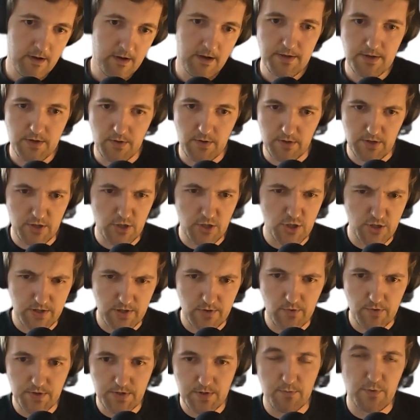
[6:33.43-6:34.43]
So this is just
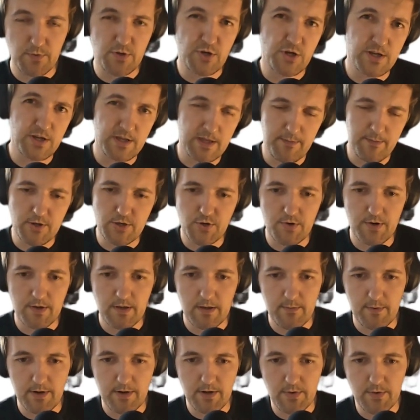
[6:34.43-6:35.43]
goods, which is the majority,
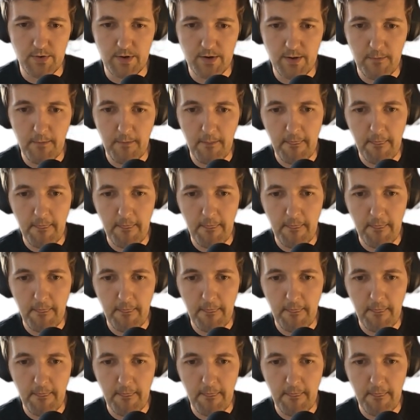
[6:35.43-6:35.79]
by the way.